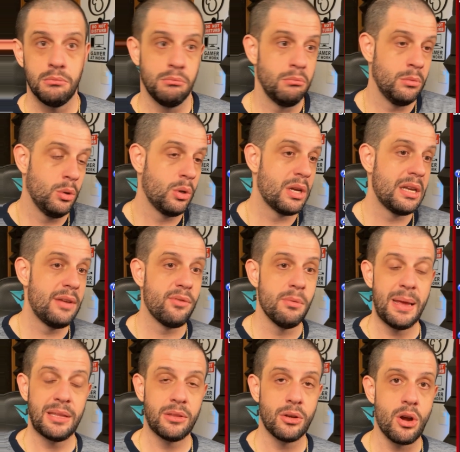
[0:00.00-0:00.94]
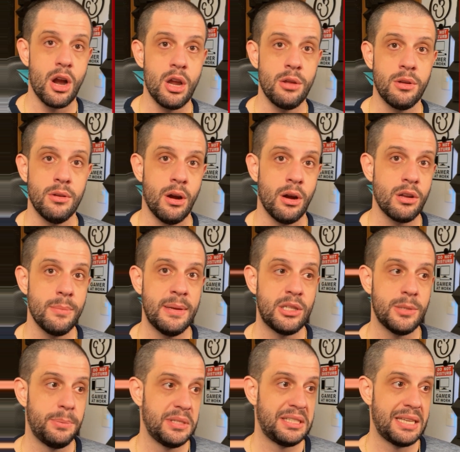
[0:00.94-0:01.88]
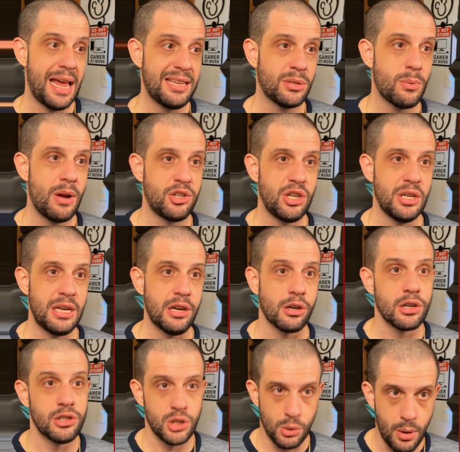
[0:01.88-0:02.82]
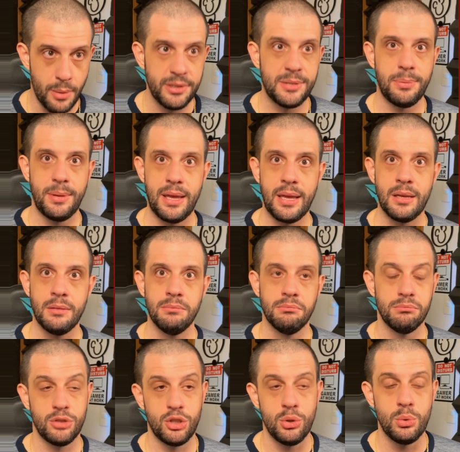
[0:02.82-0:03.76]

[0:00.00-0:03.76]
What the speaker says: You could even make the argument to put Sasquatch in here because you're always playing 2